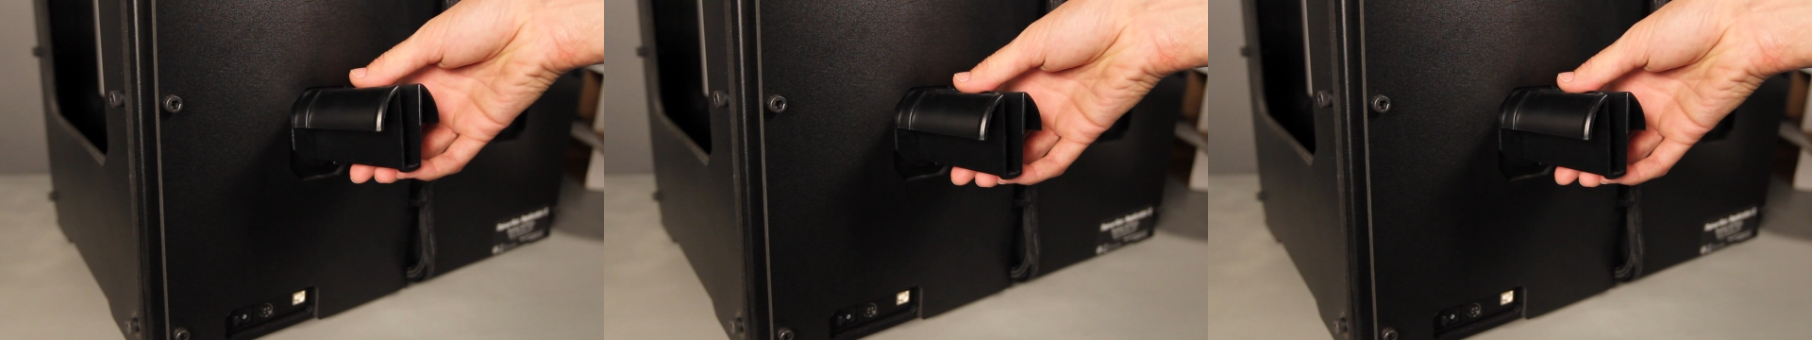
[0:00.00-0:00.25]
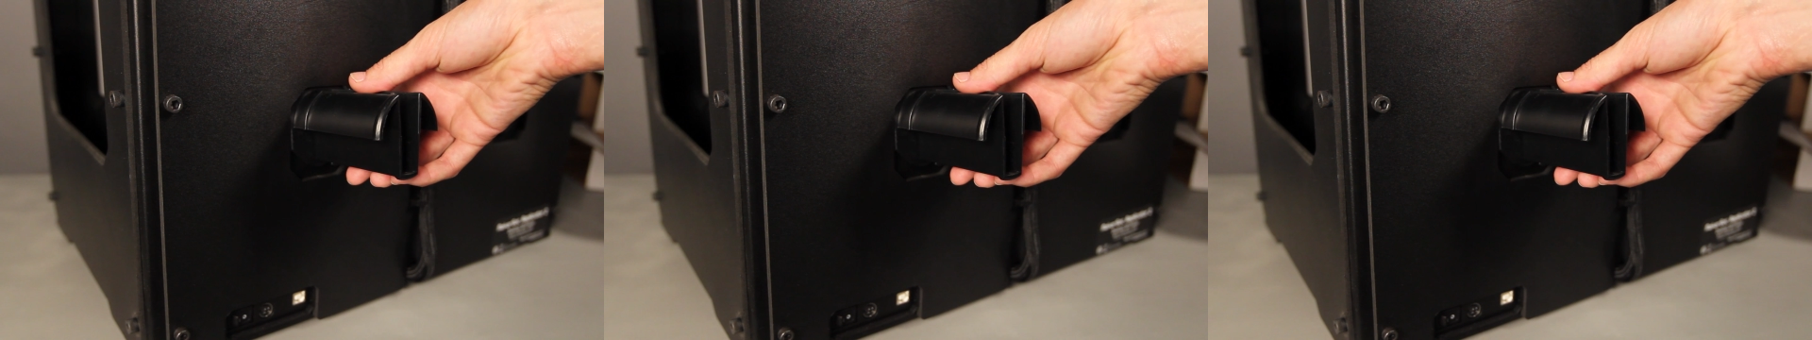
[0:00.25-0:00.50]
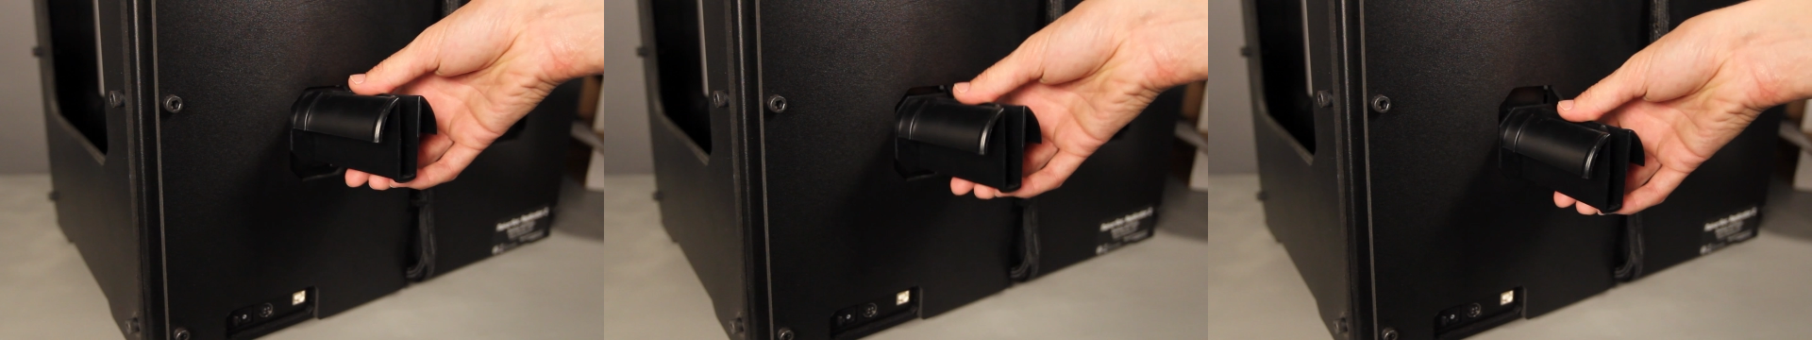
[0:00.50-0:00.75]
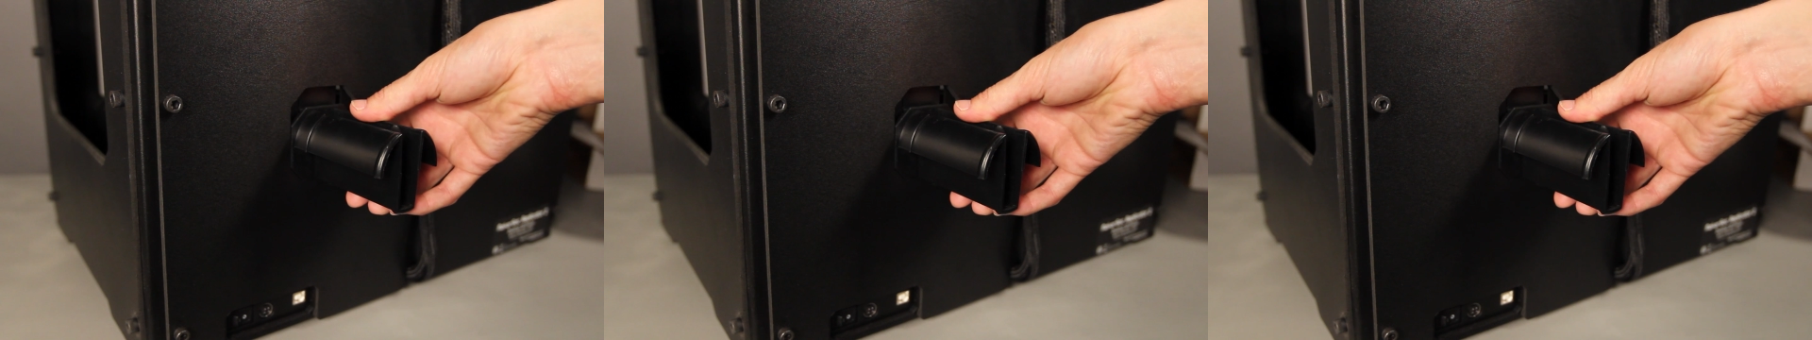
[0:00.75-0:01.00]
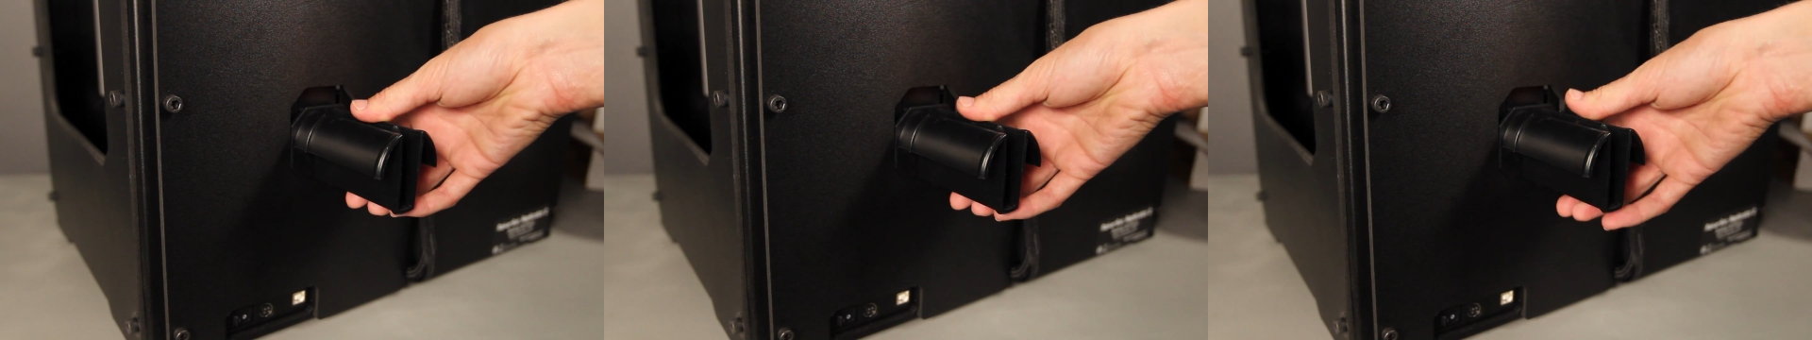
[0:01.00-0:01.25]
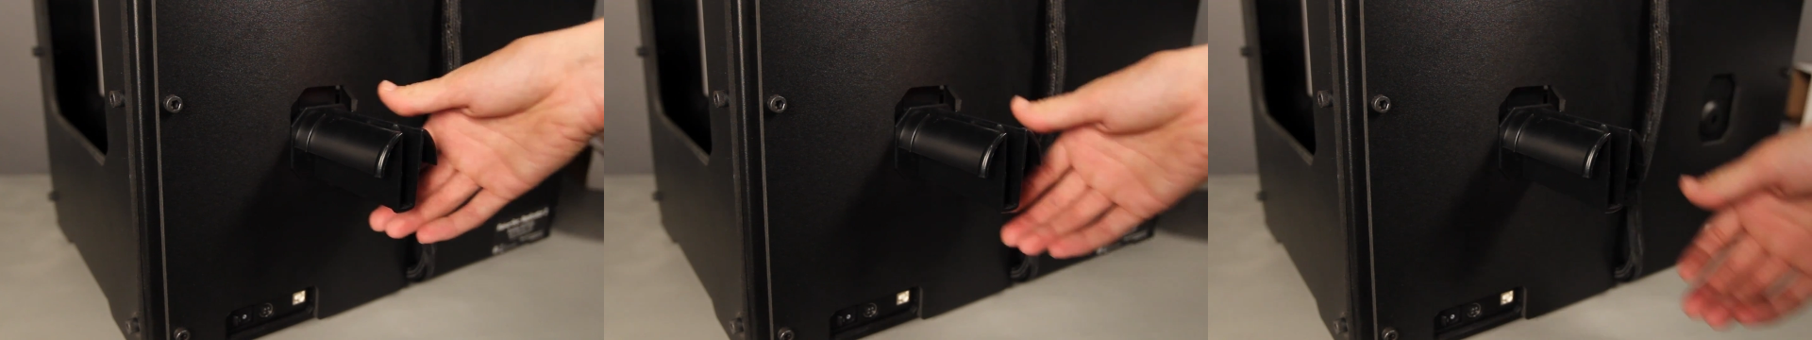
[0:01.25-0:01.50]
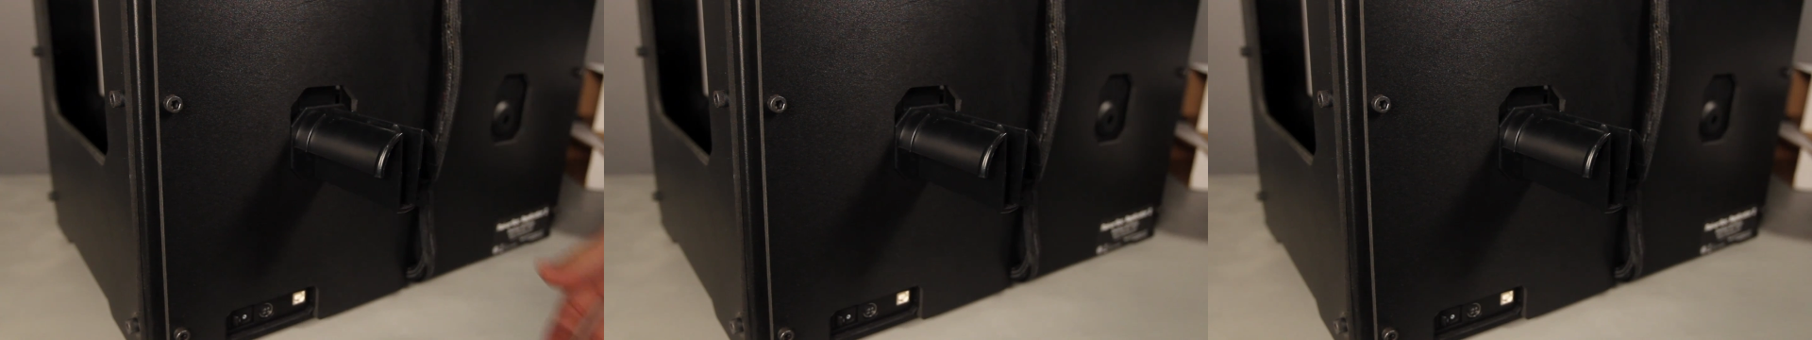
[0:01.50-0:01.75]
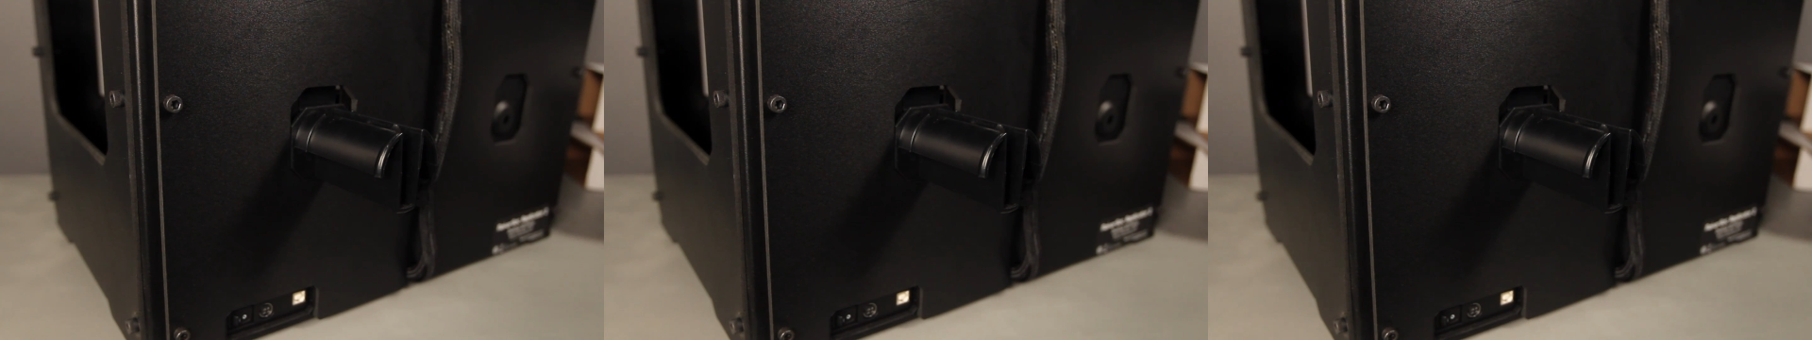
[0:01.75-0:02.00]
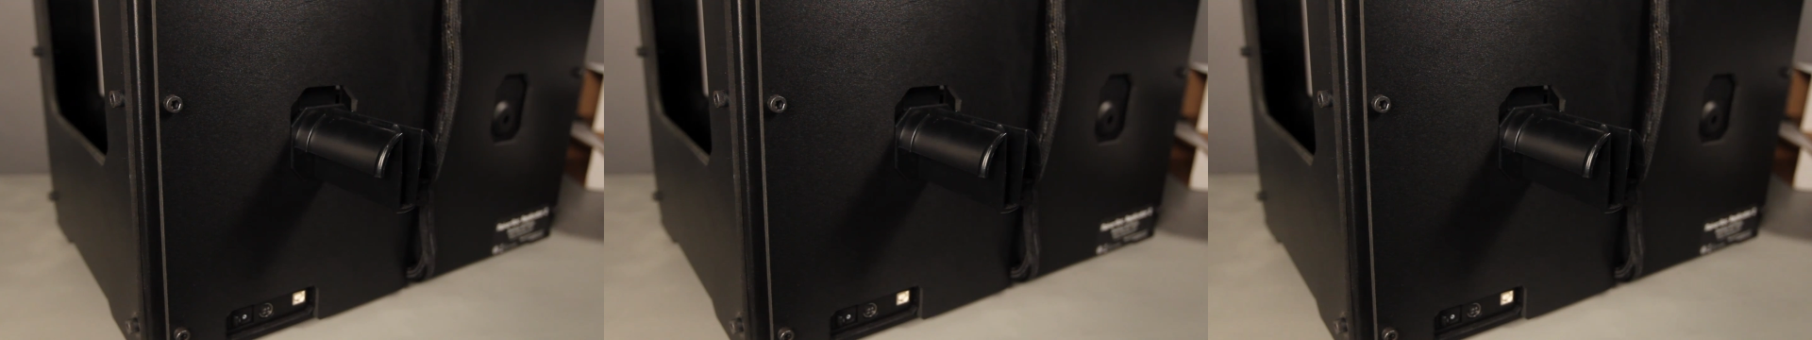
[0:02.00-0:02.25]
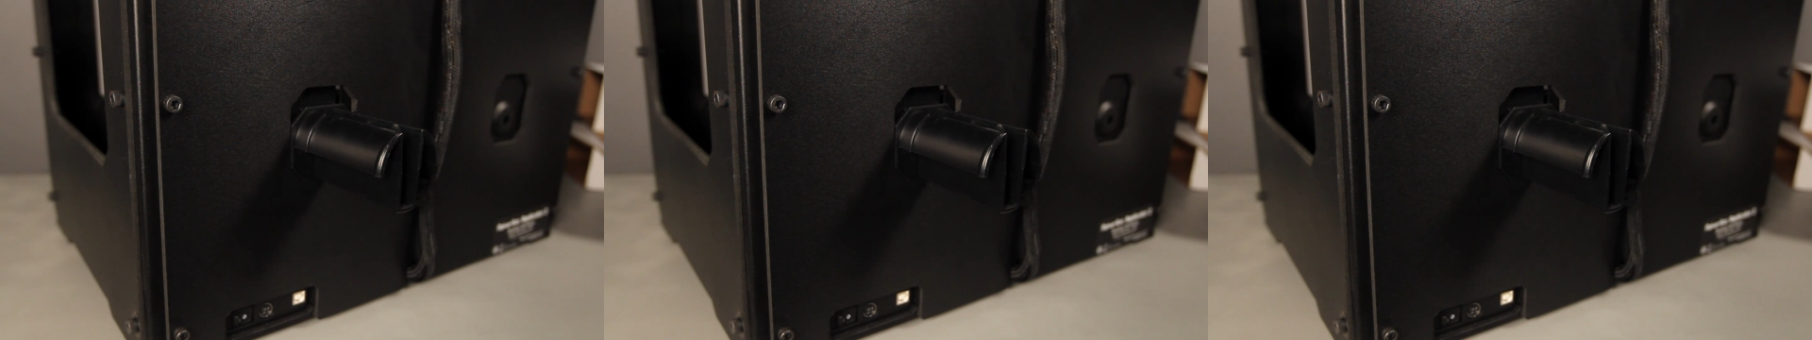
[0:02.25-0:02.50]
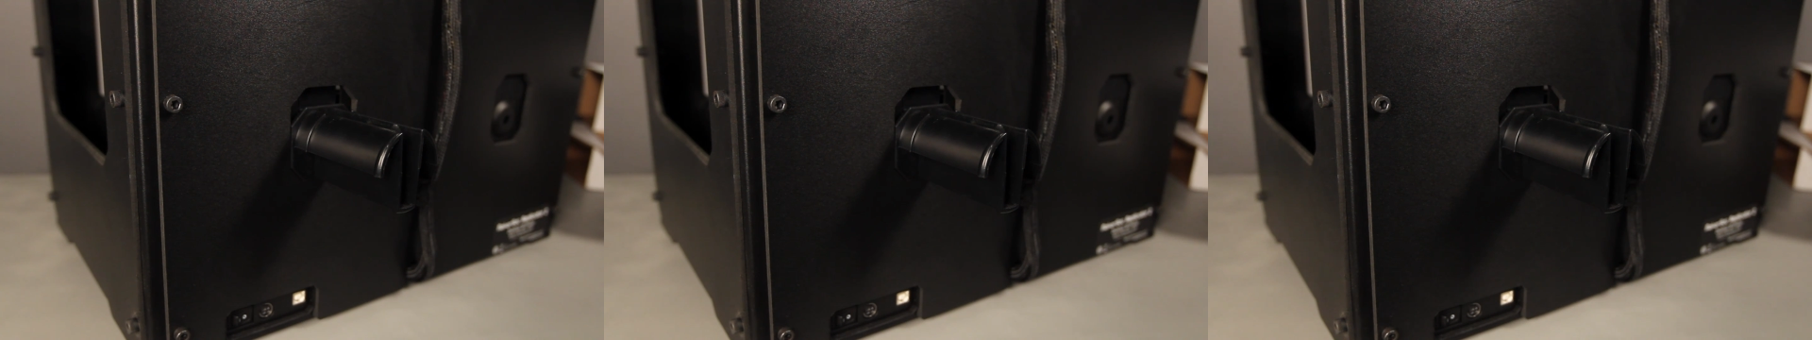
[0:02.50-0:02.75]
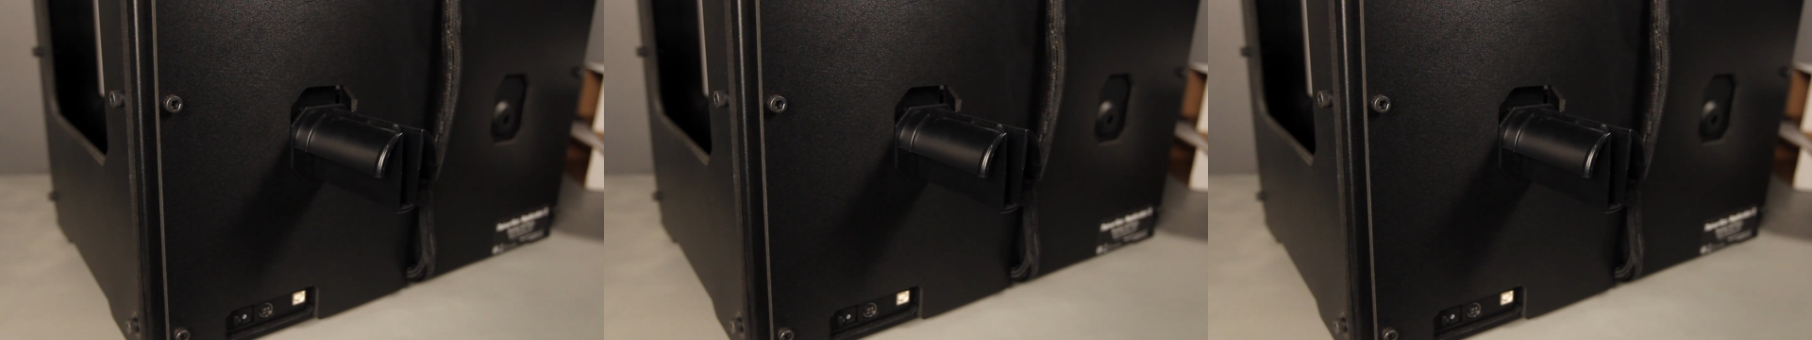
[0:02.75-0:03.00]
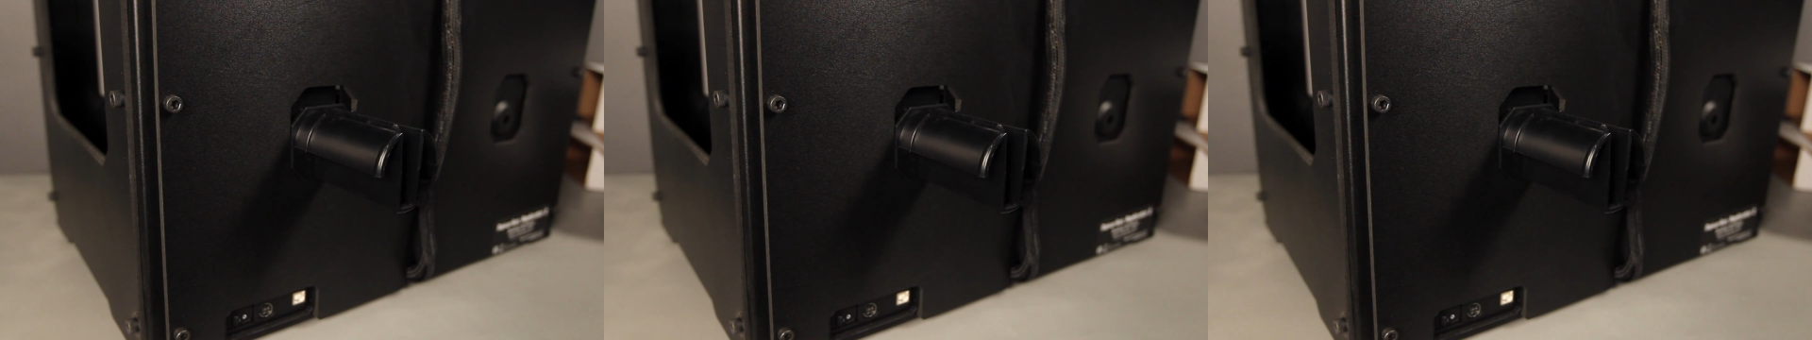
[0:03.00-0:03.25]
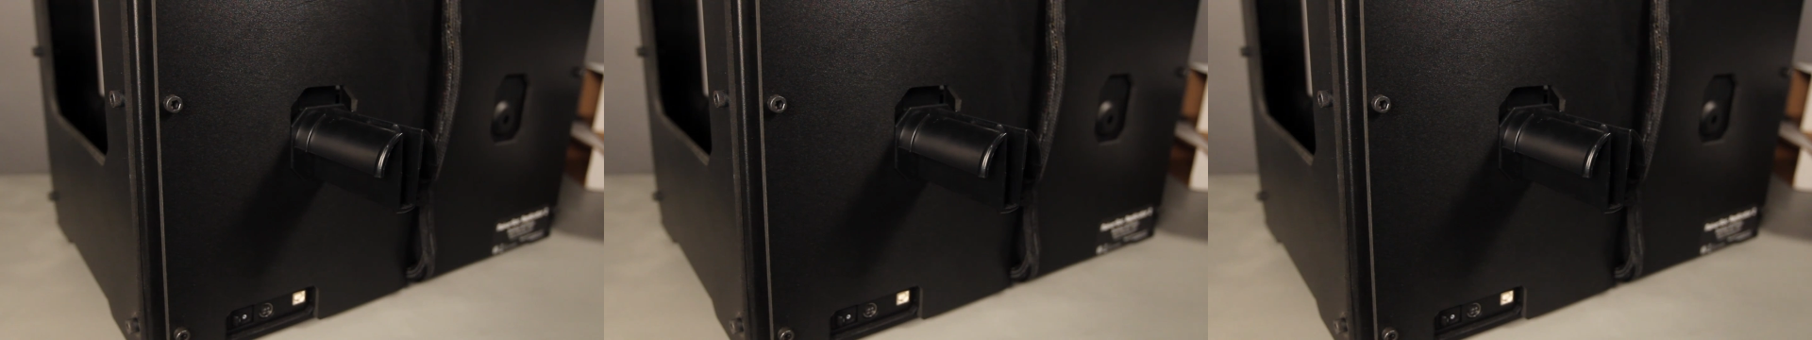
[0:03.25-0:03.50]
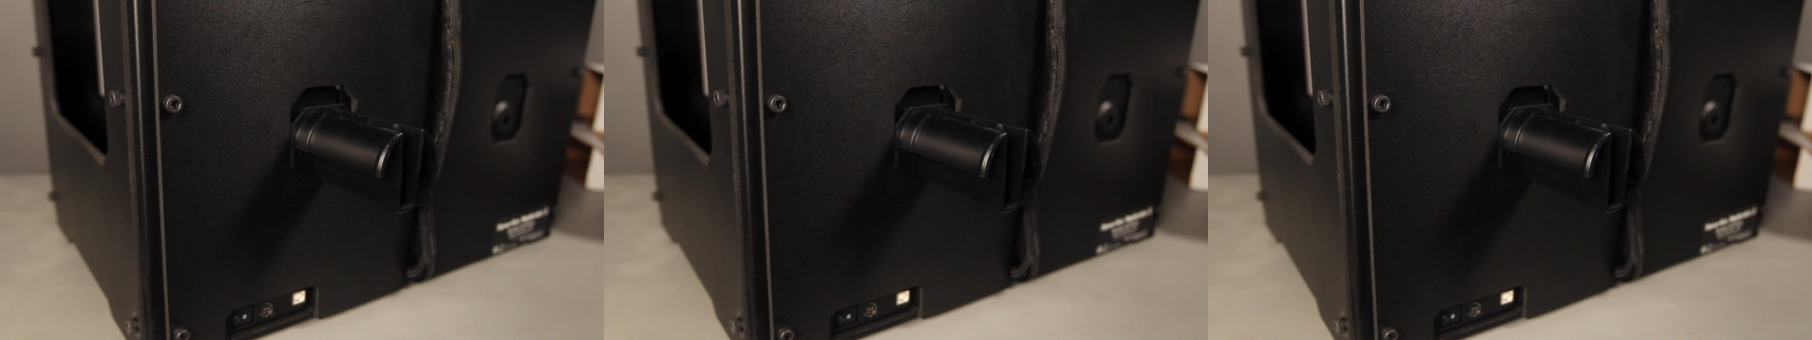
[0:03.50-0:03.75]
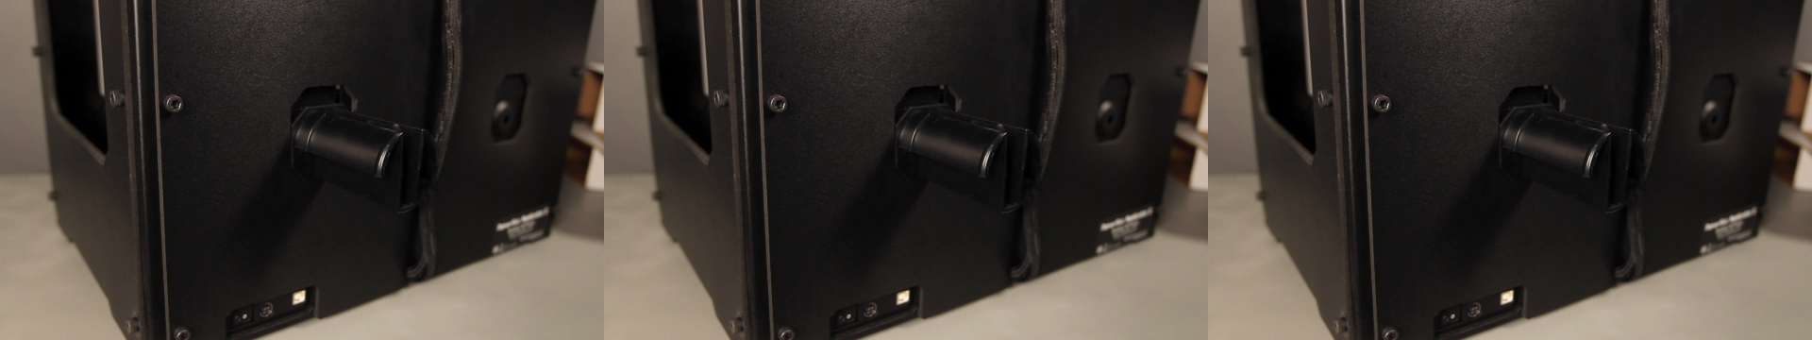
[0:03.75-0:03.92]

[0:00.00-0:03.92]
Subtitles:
Nobody's mouth can be seen.